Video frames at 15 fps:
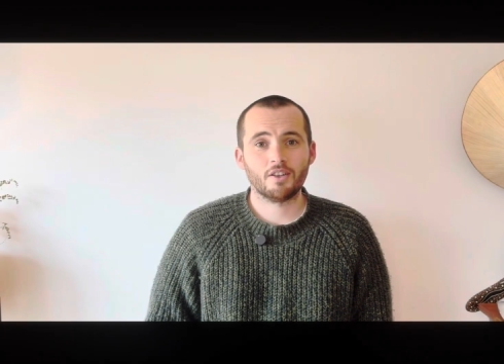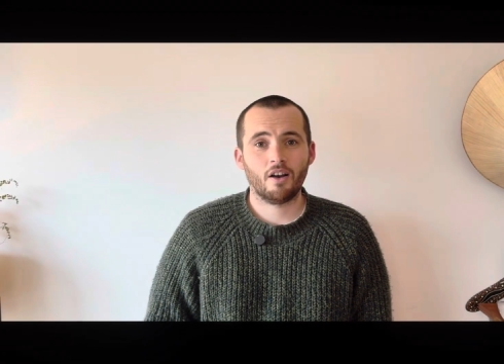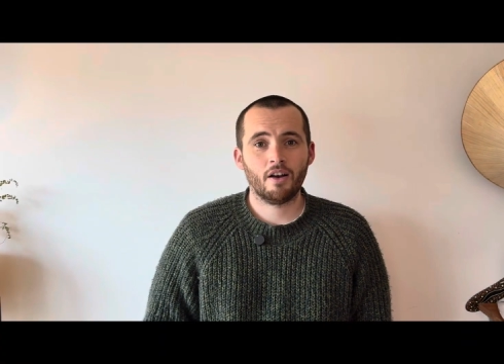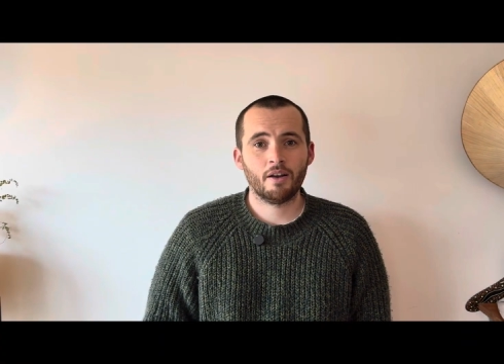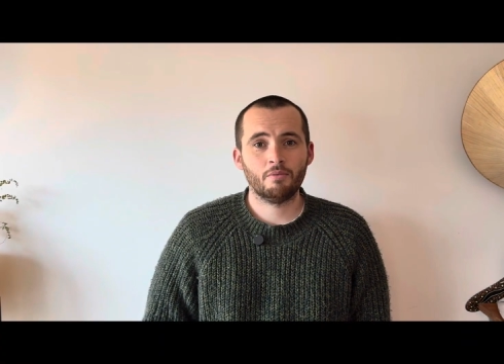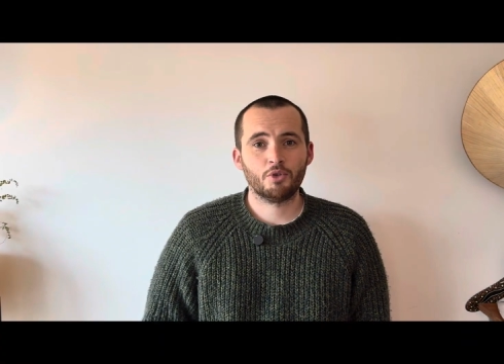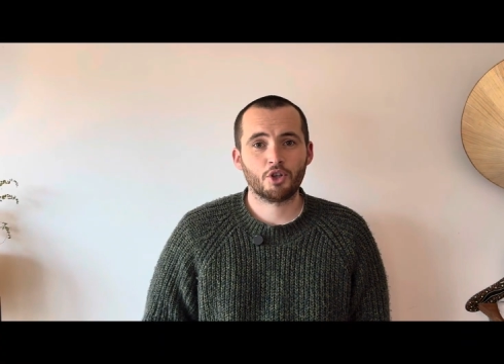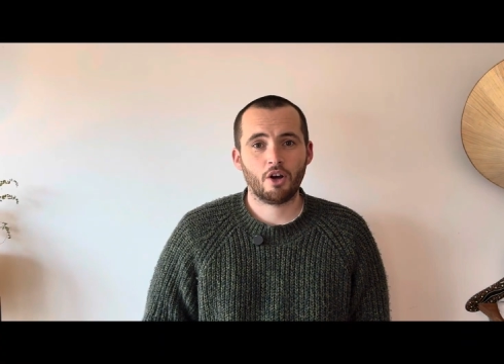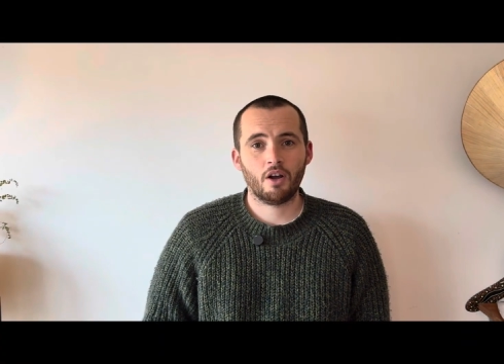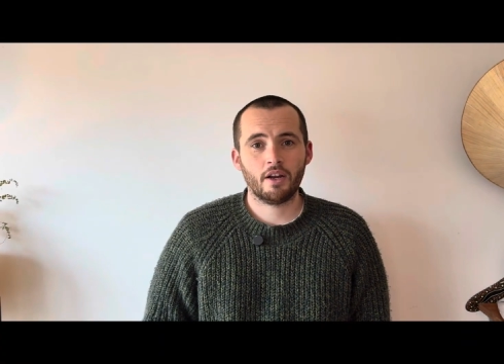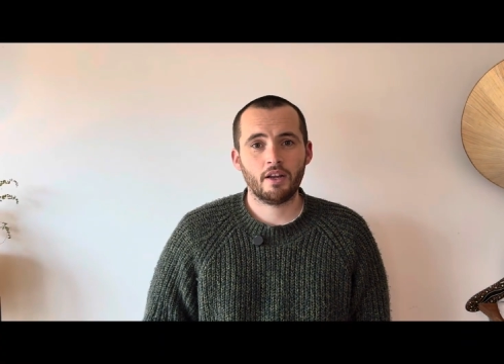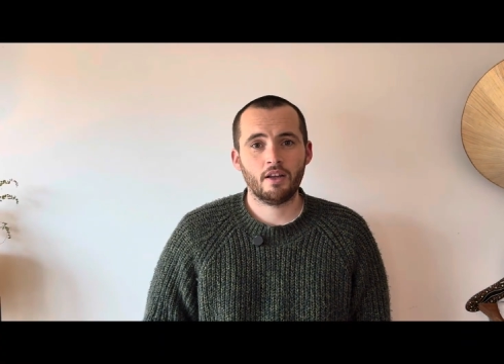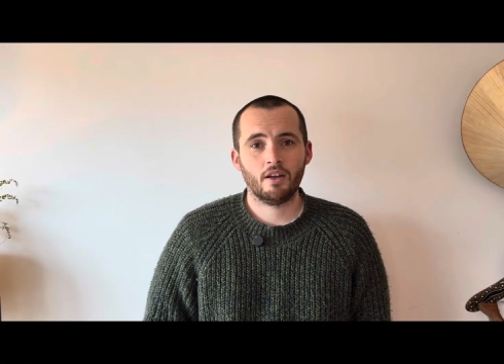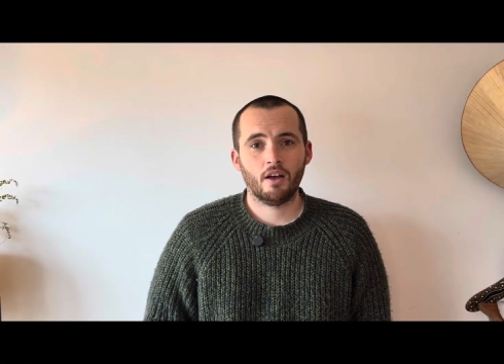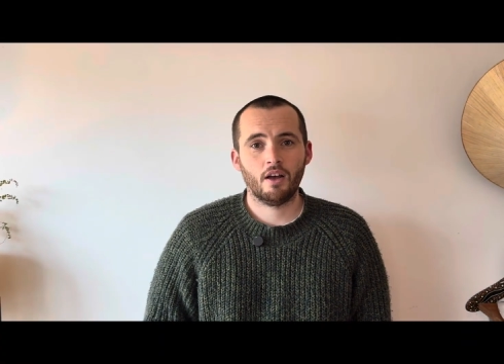I'm
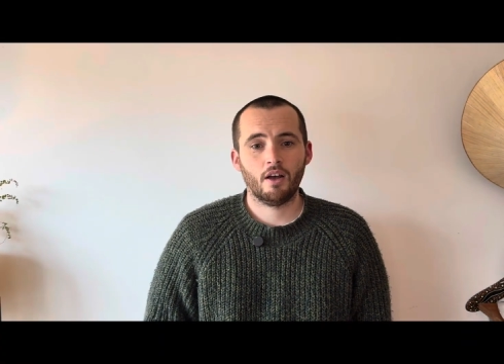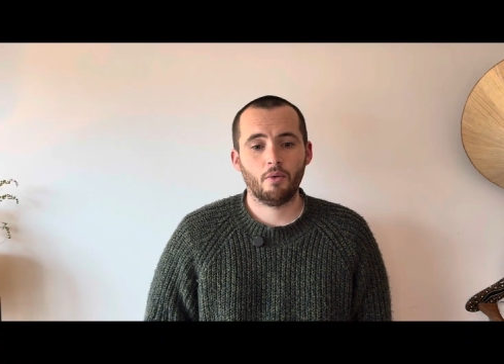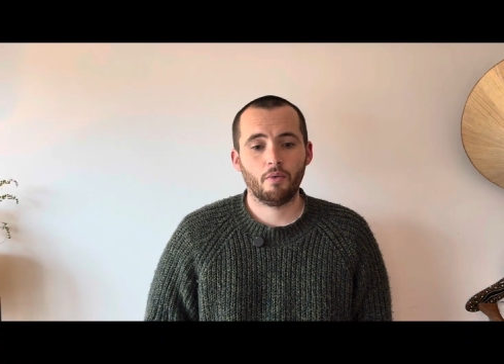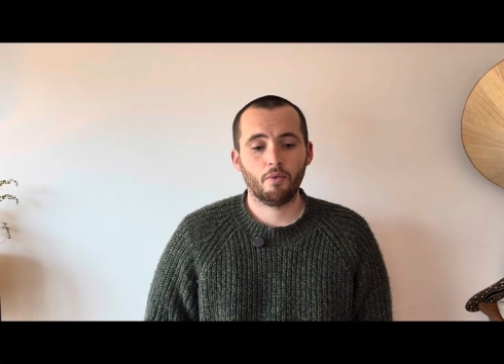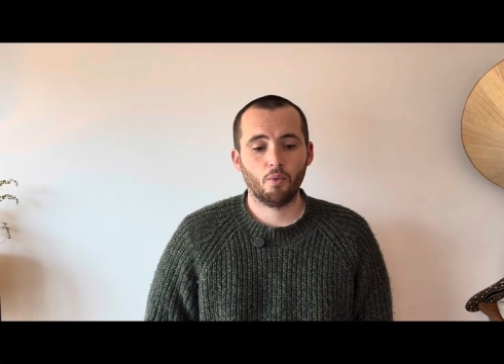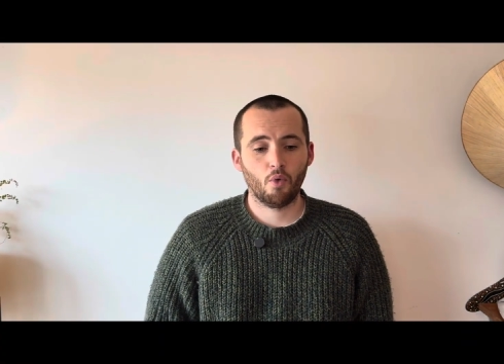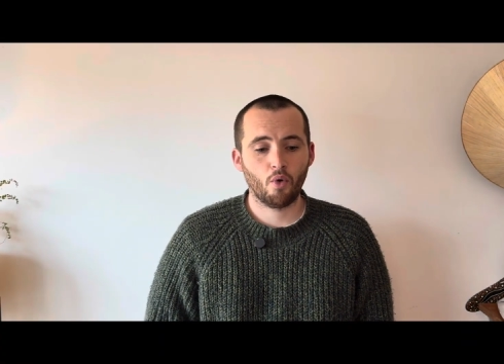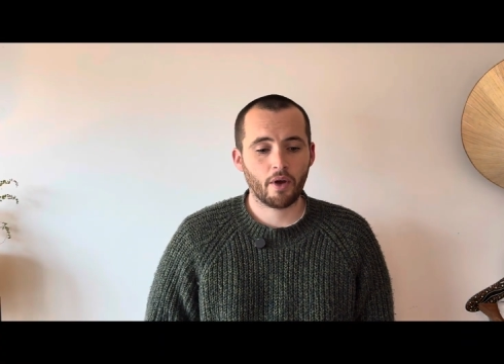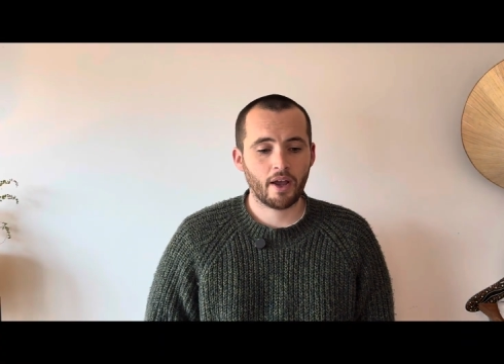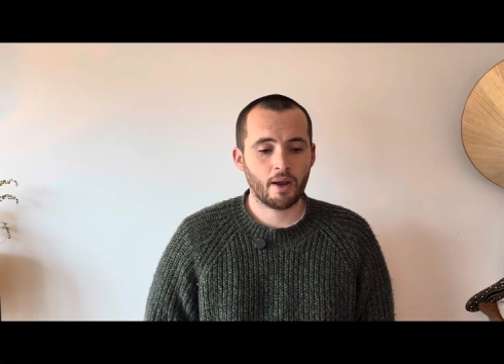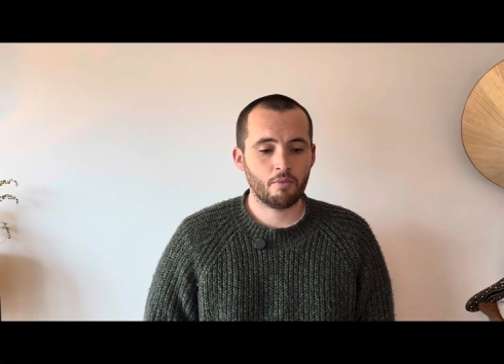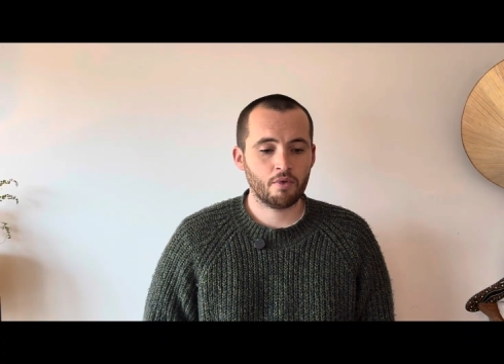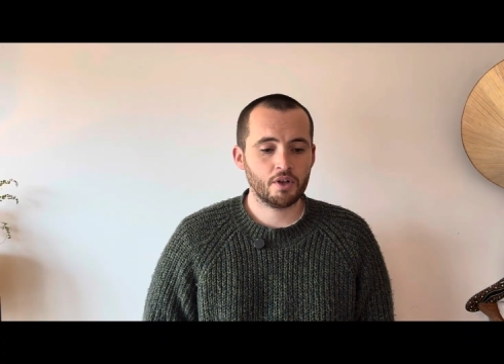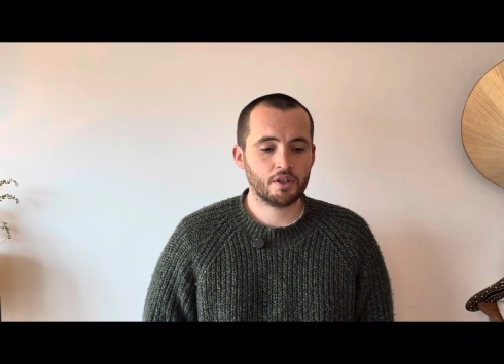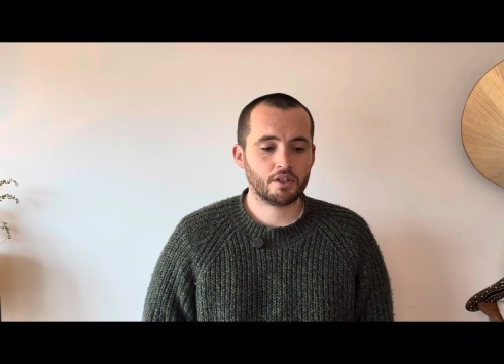Charlie with the
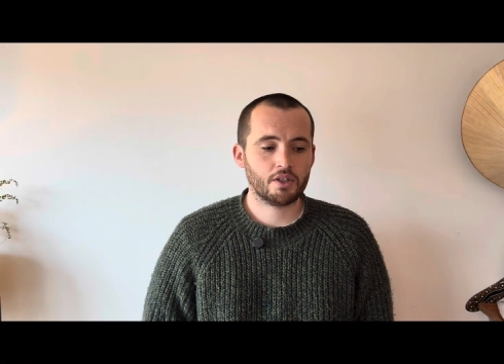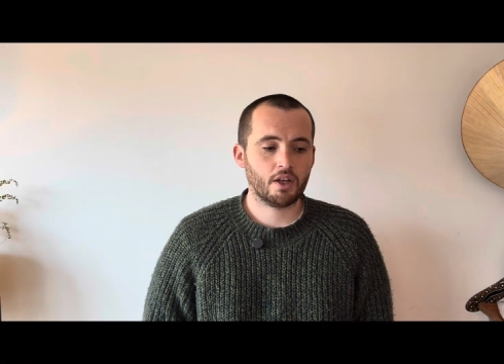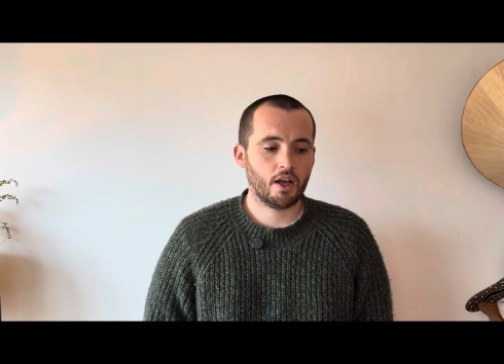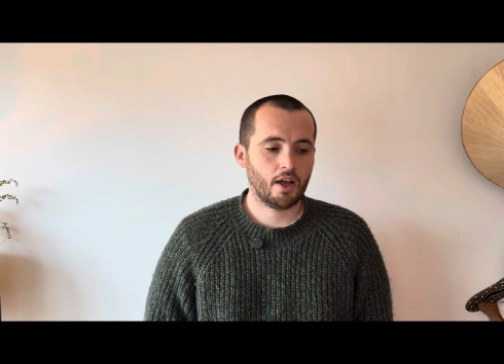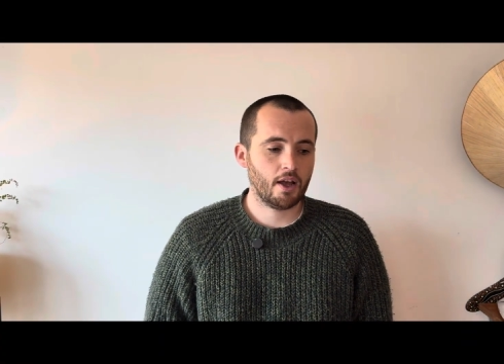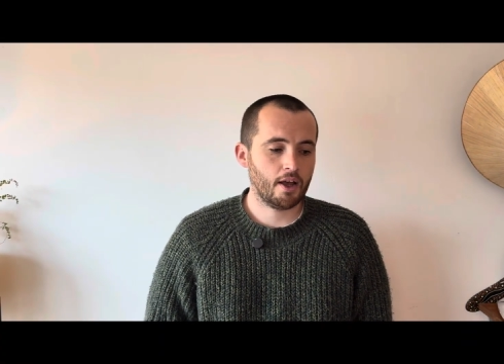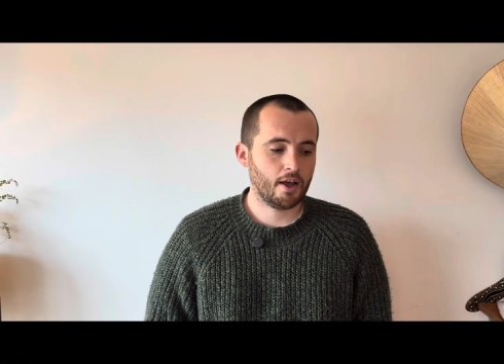Wargame Wrist.